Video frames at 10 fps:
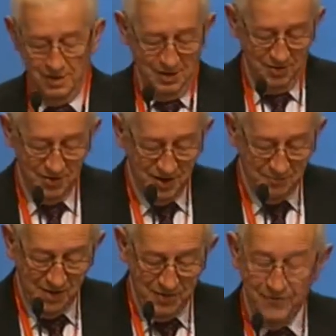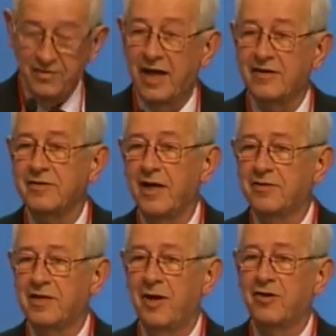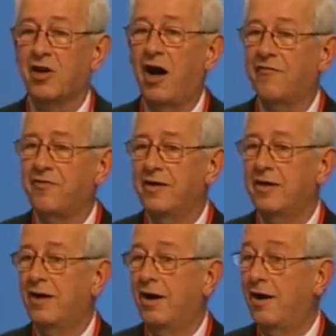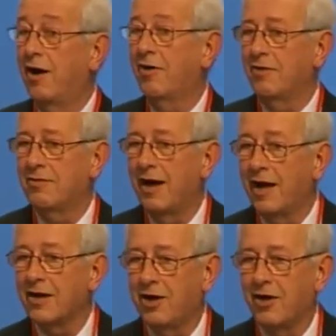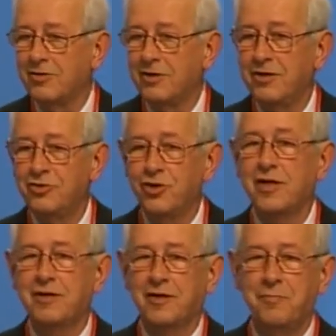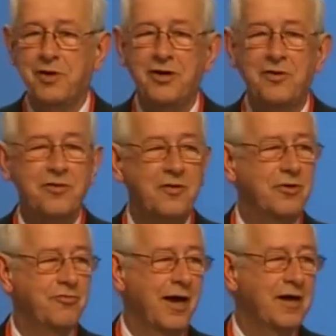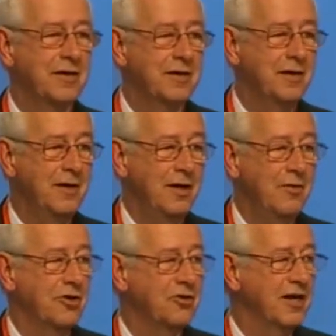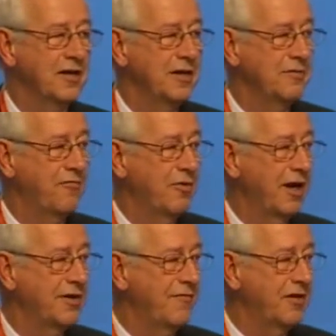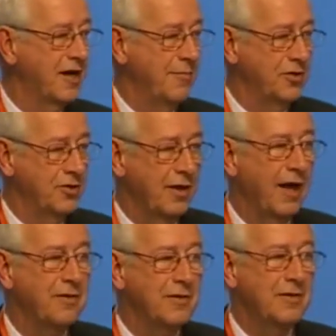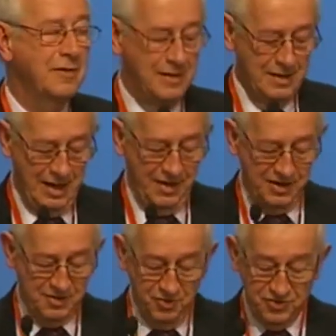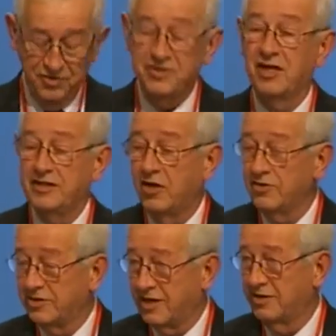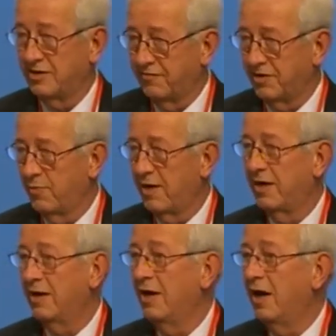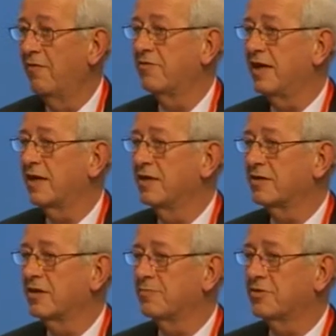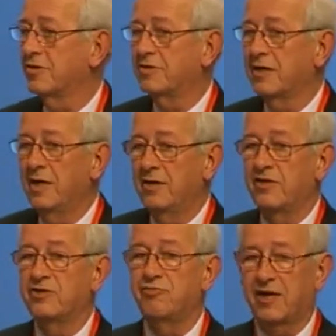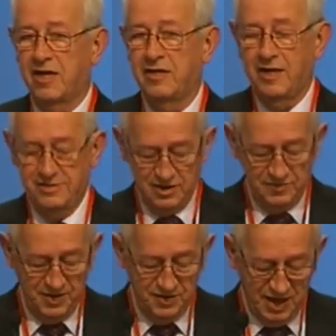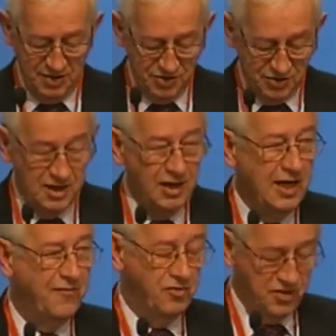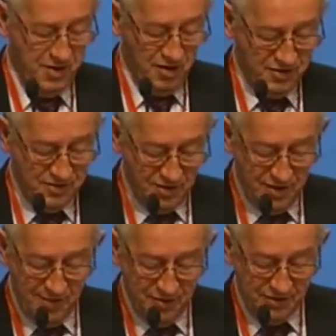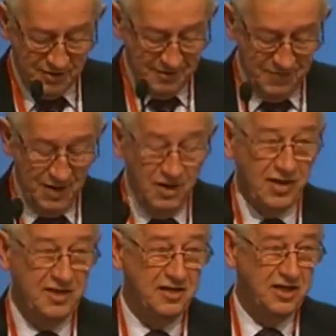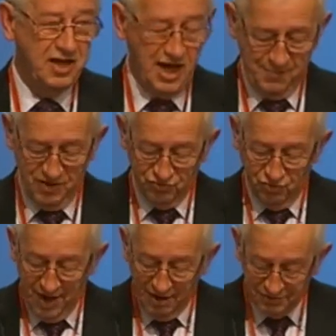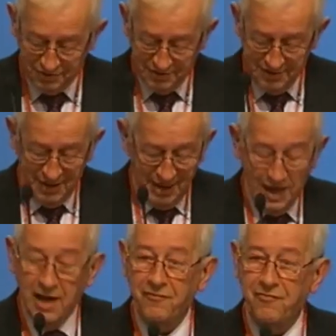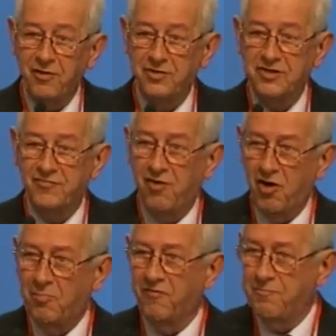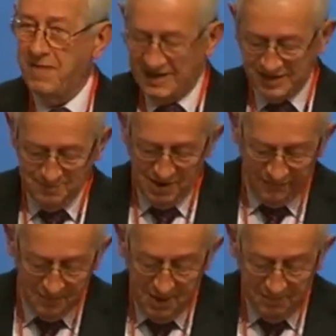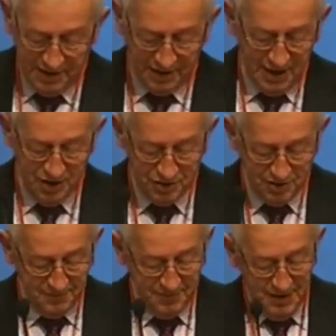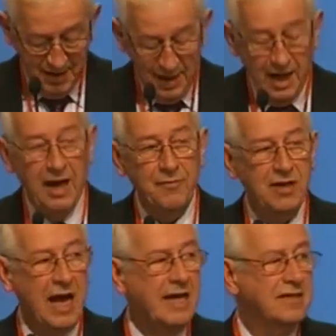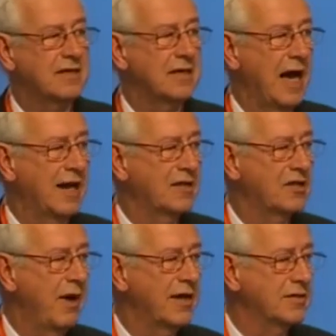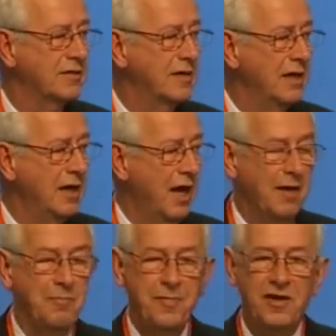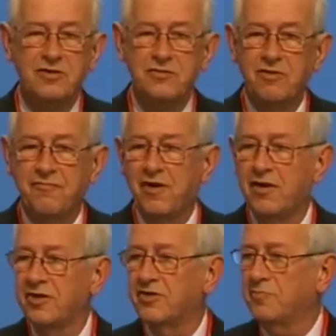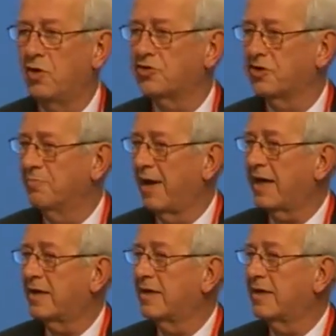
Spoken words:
or indeed maybe even last night, the amount of coffee or alcohol drink or beer that we drank. You're taking in fluoride every time you do that. I think it's the most unscientific way of taking a substance that is recognised as being dangerous if it goes beyond certain limits. So I think the time has run out for this form of mass medication. And I will ask Alex White, and I'm prepared to refer this motion back